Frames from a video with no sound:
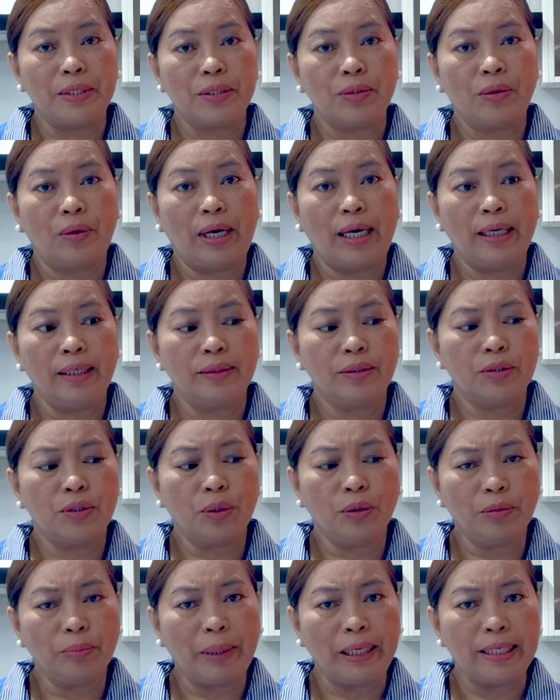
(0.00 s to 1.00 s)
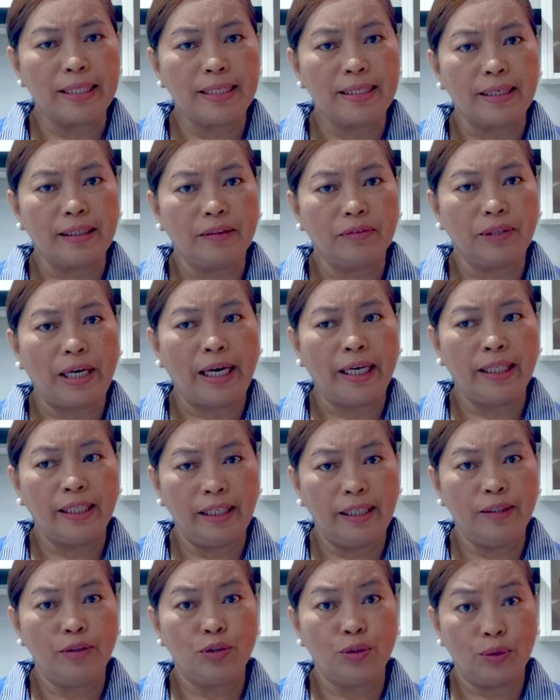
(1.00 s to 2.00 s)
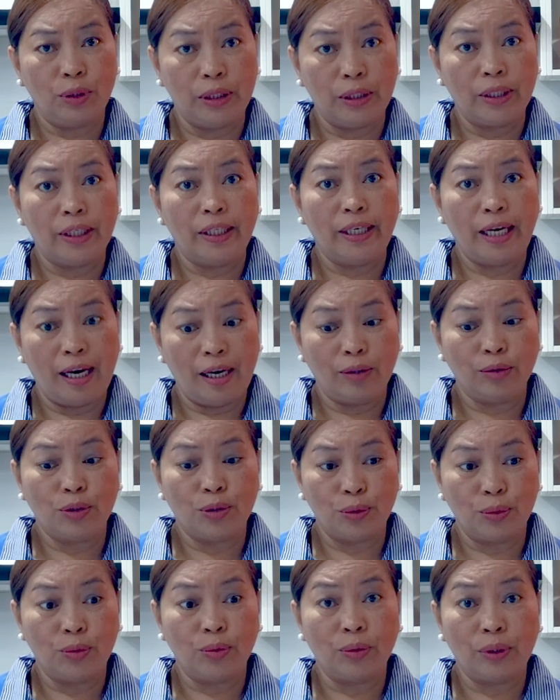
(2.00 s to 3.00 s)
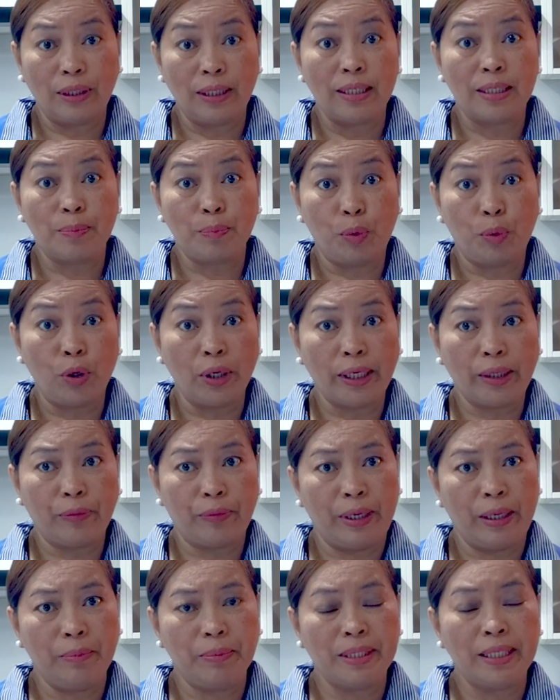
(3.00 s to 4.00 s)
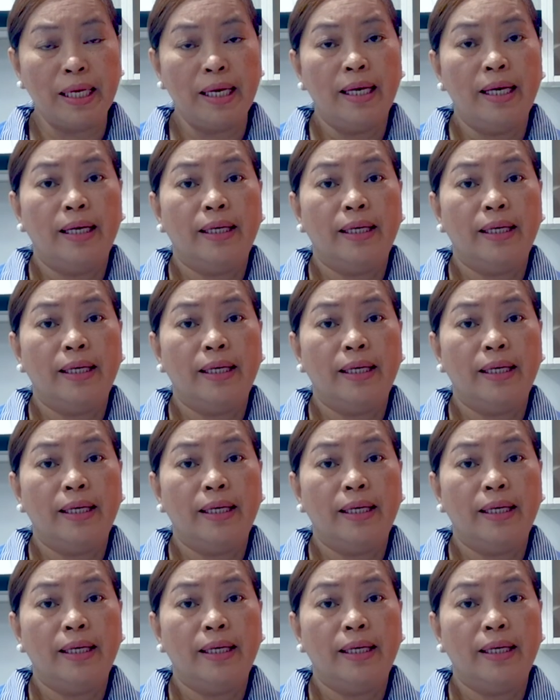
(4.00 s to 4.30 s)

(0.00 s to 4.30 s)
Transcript: So I told myself I need to learn how to cook these pork ribs